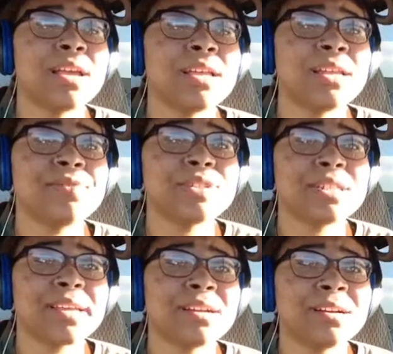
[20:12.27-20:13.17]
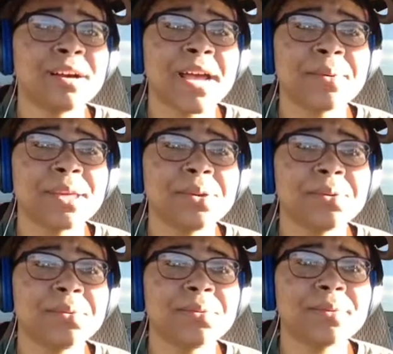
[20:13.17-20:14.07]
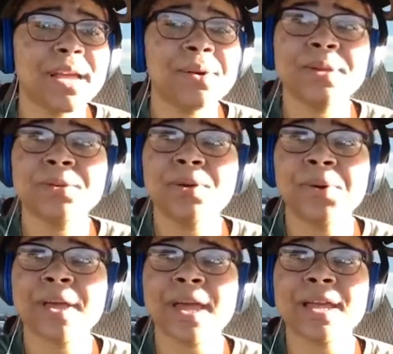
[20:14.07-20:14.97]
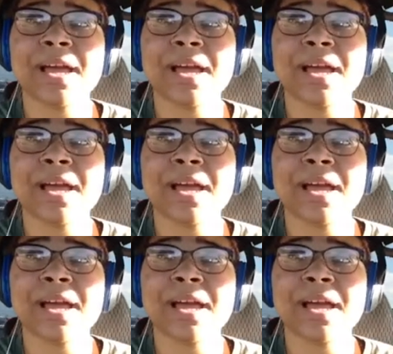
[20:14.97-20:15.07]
And Eva was like, girl, how are you okay?